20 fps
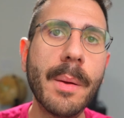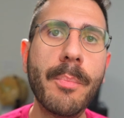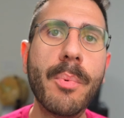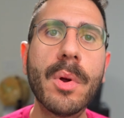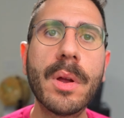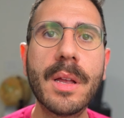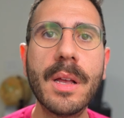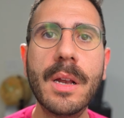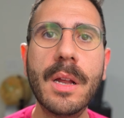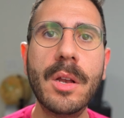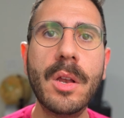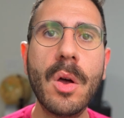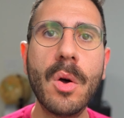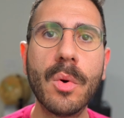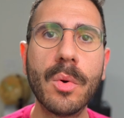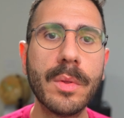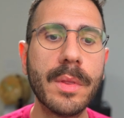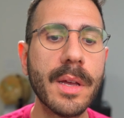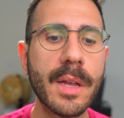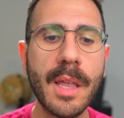Upwork going to
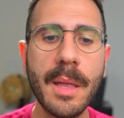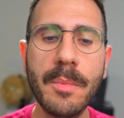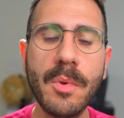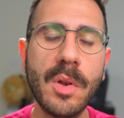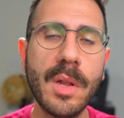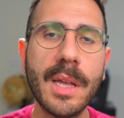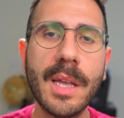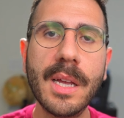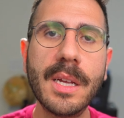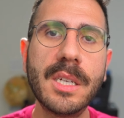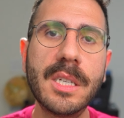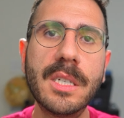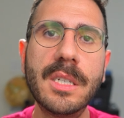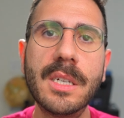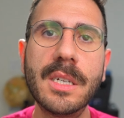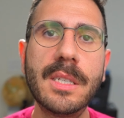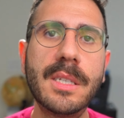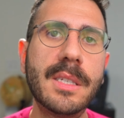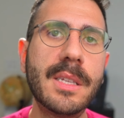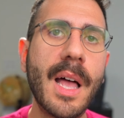know? The communication
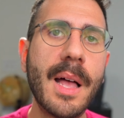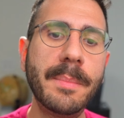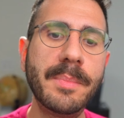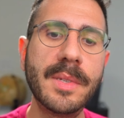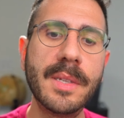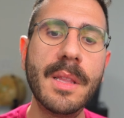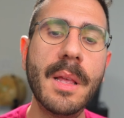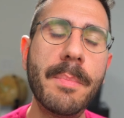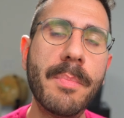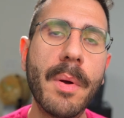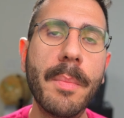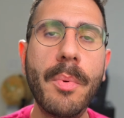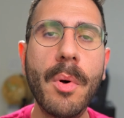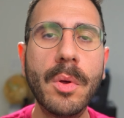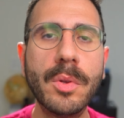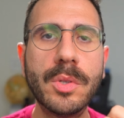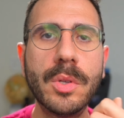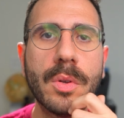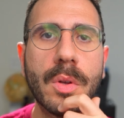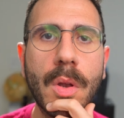just stops and the
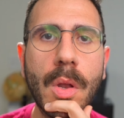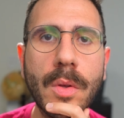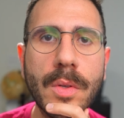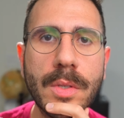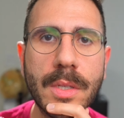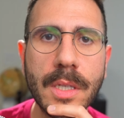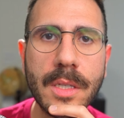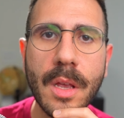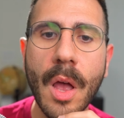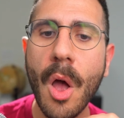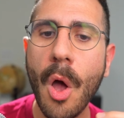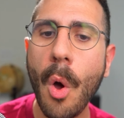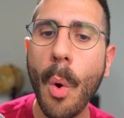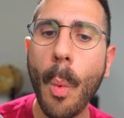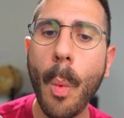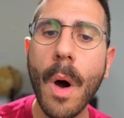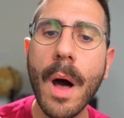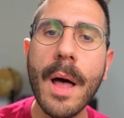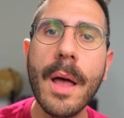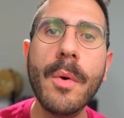proposal closes.
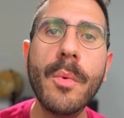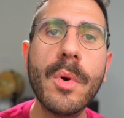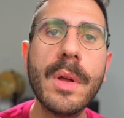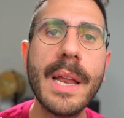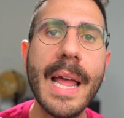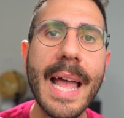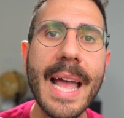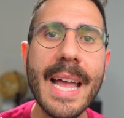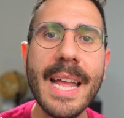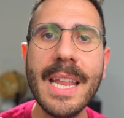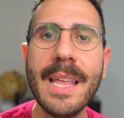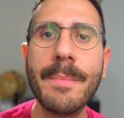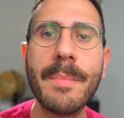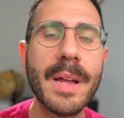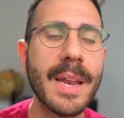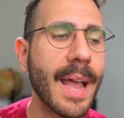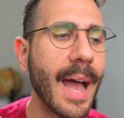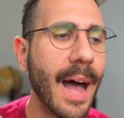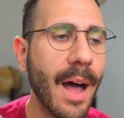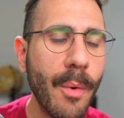Why would
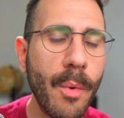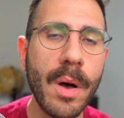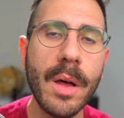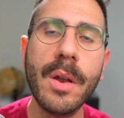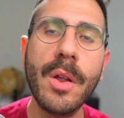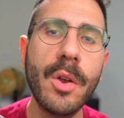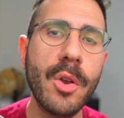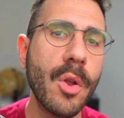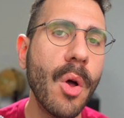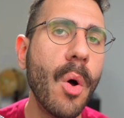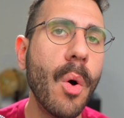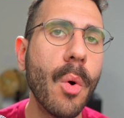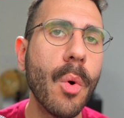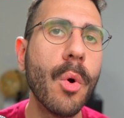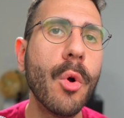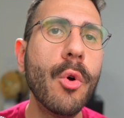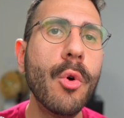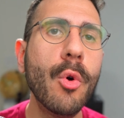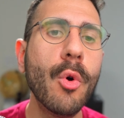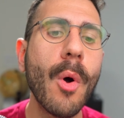anybody? I want to know
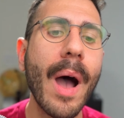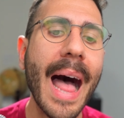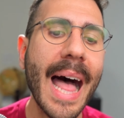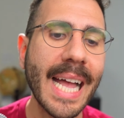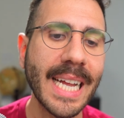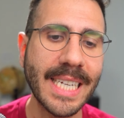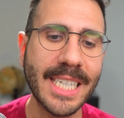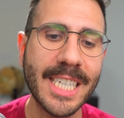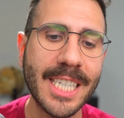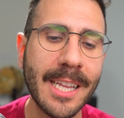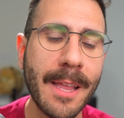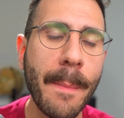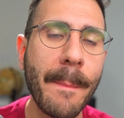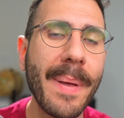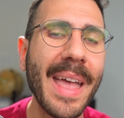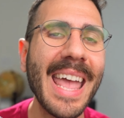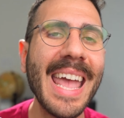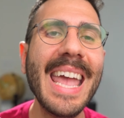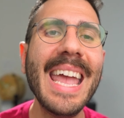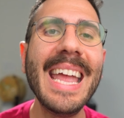who actually
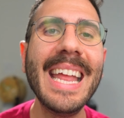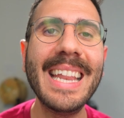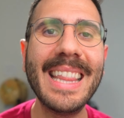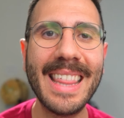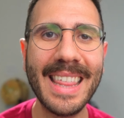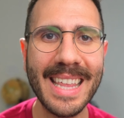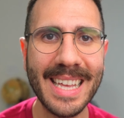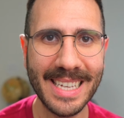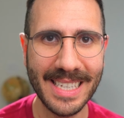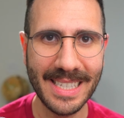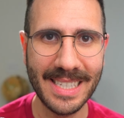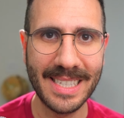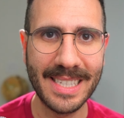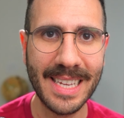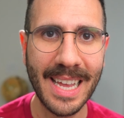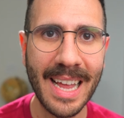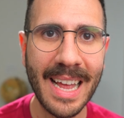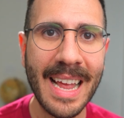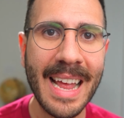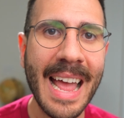paid this.
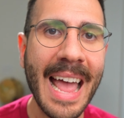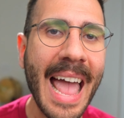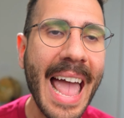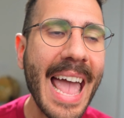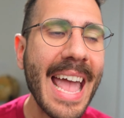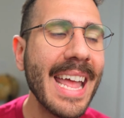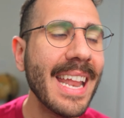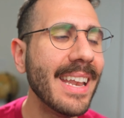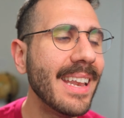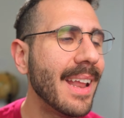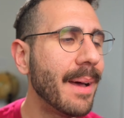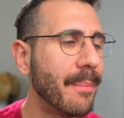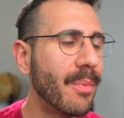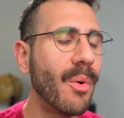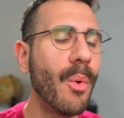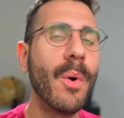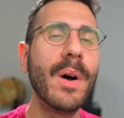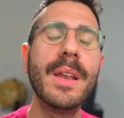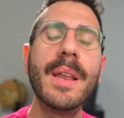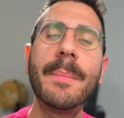And number
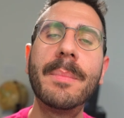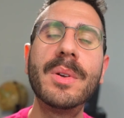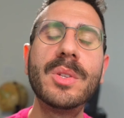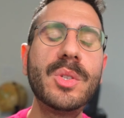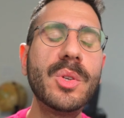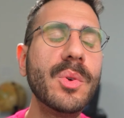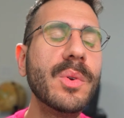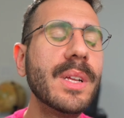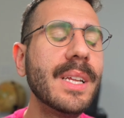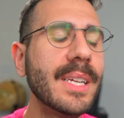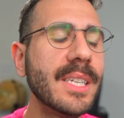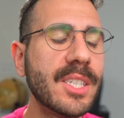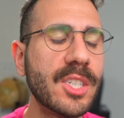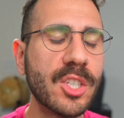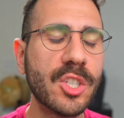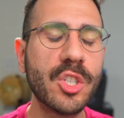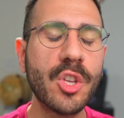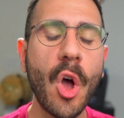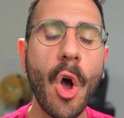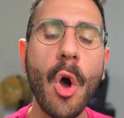one. Number two, it is
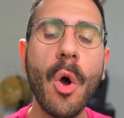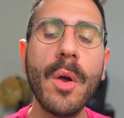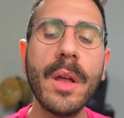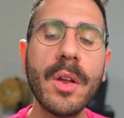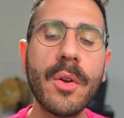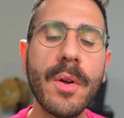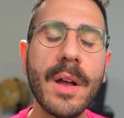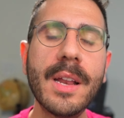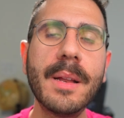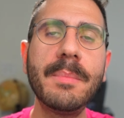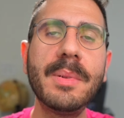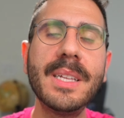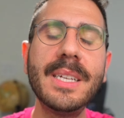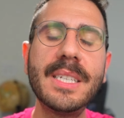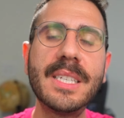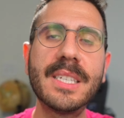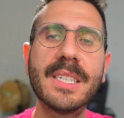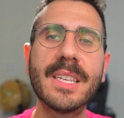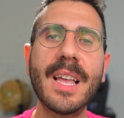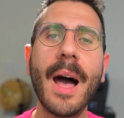so incredibly
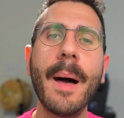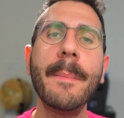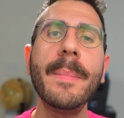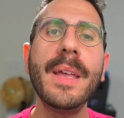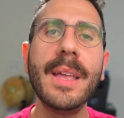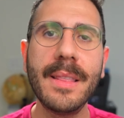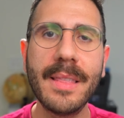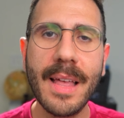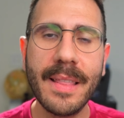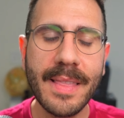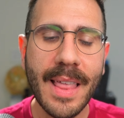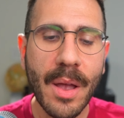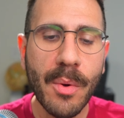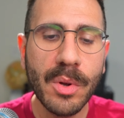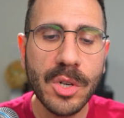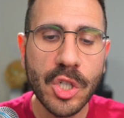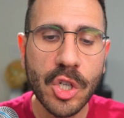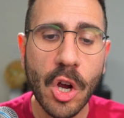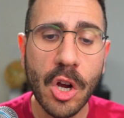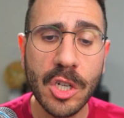scummy that they
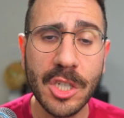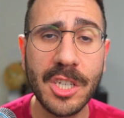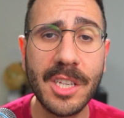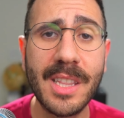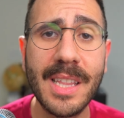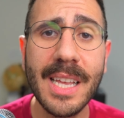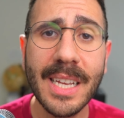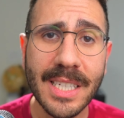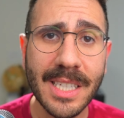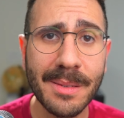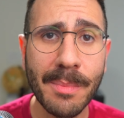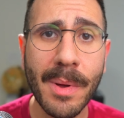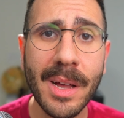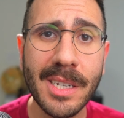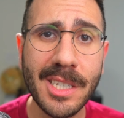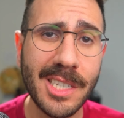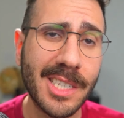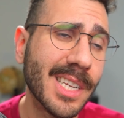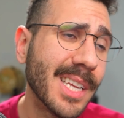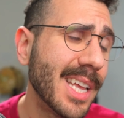would charge this
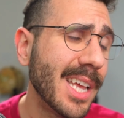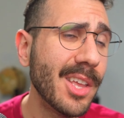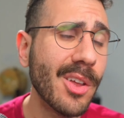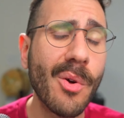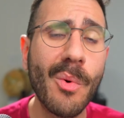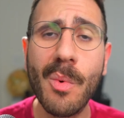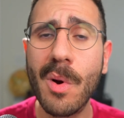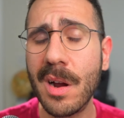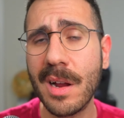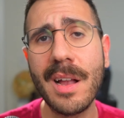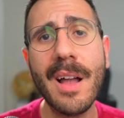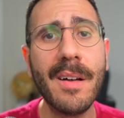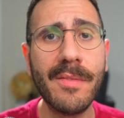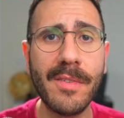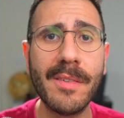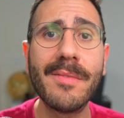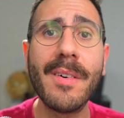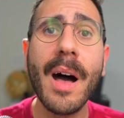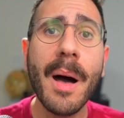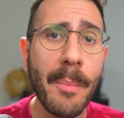much to get your work off
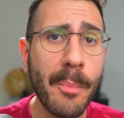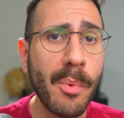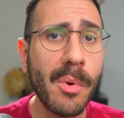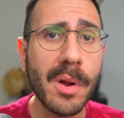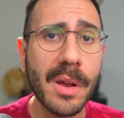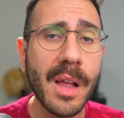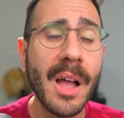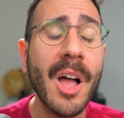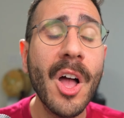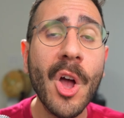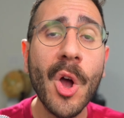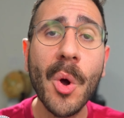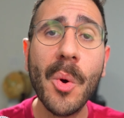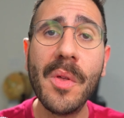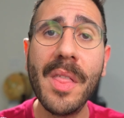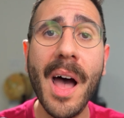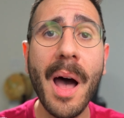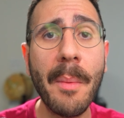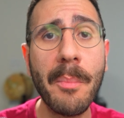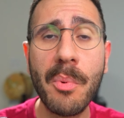of Upwork
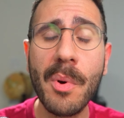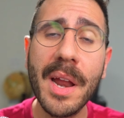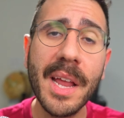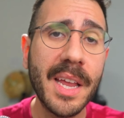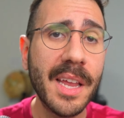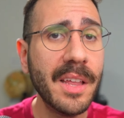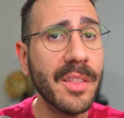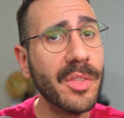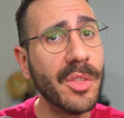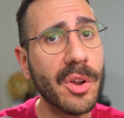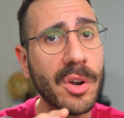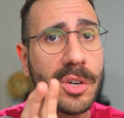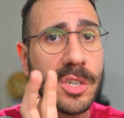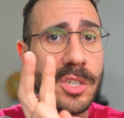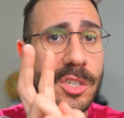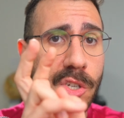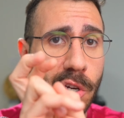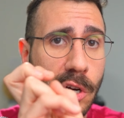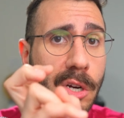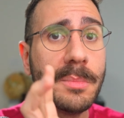without breaking their
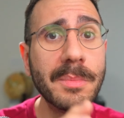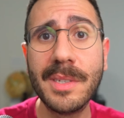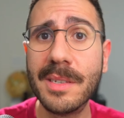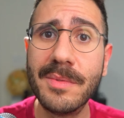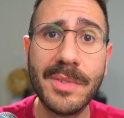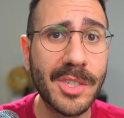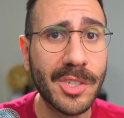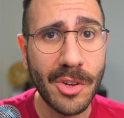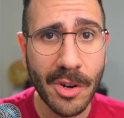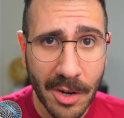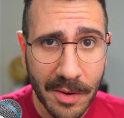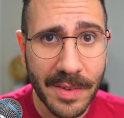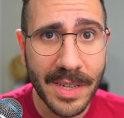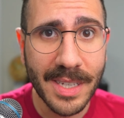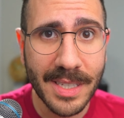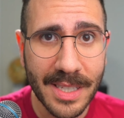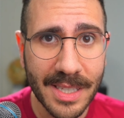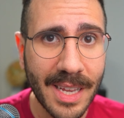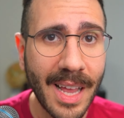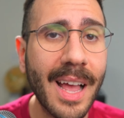terms of
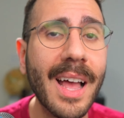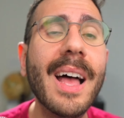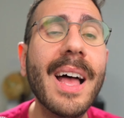service.